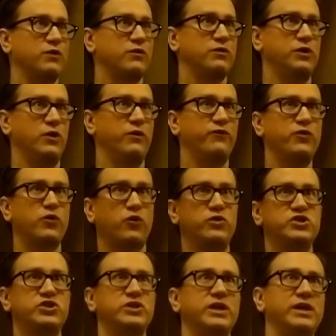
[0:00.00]
you know if you're a
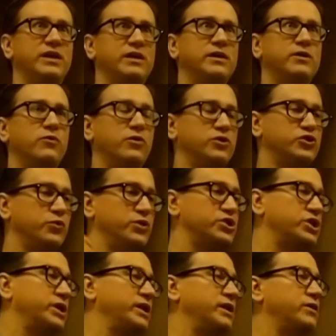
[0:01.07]
Christian kid or a Jewish
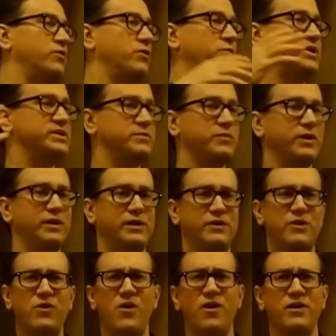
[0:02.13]
kid or a Muslim kid
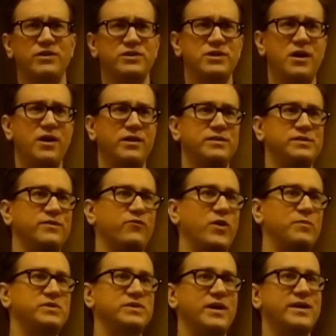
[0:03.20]
there are tons of
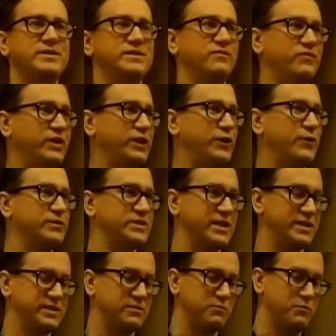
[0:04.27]
websites and videos that
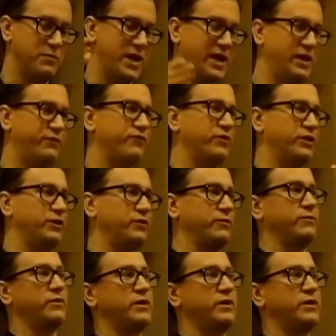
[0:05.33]
is made for you